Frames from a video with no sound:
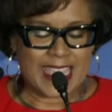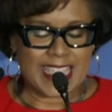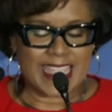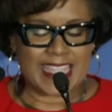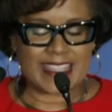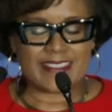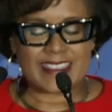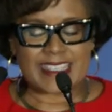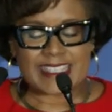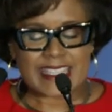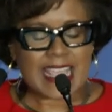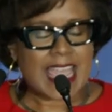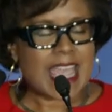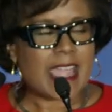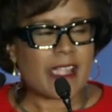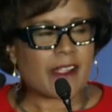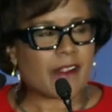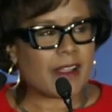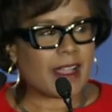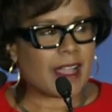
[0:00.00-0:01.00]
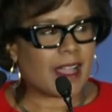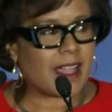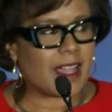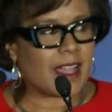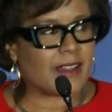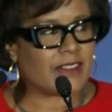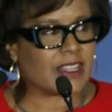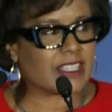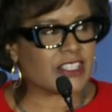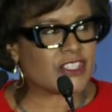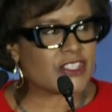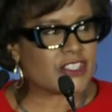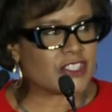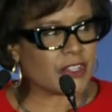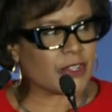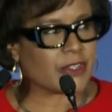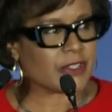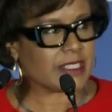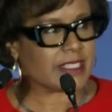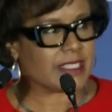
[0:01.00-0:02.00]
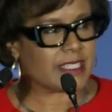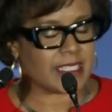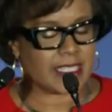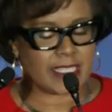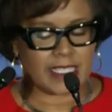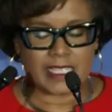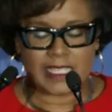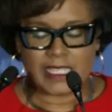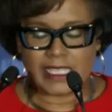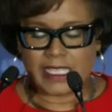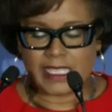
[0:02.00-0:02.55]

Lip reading: In this era of uncertainty,